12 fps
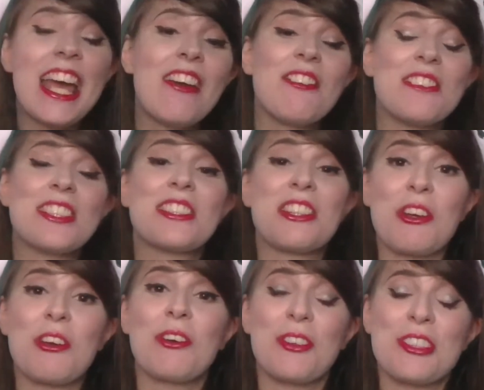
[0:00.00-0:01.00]
it was
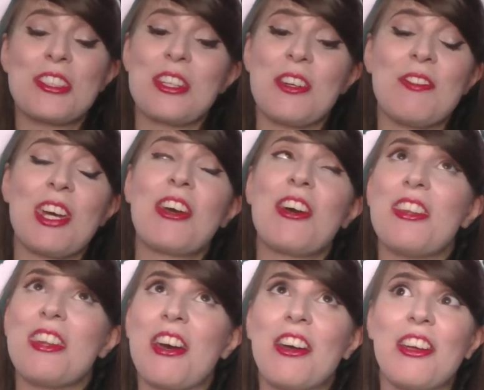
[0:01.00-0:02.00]
so awesome. I can't
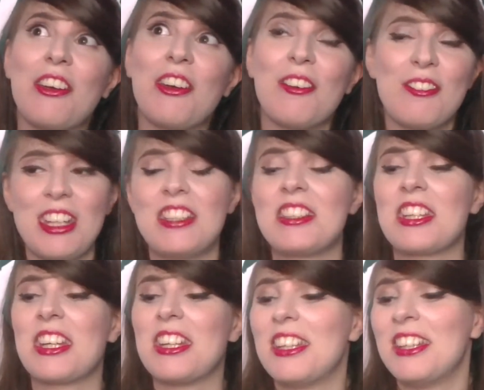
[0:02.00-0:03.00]
tell you how amazing it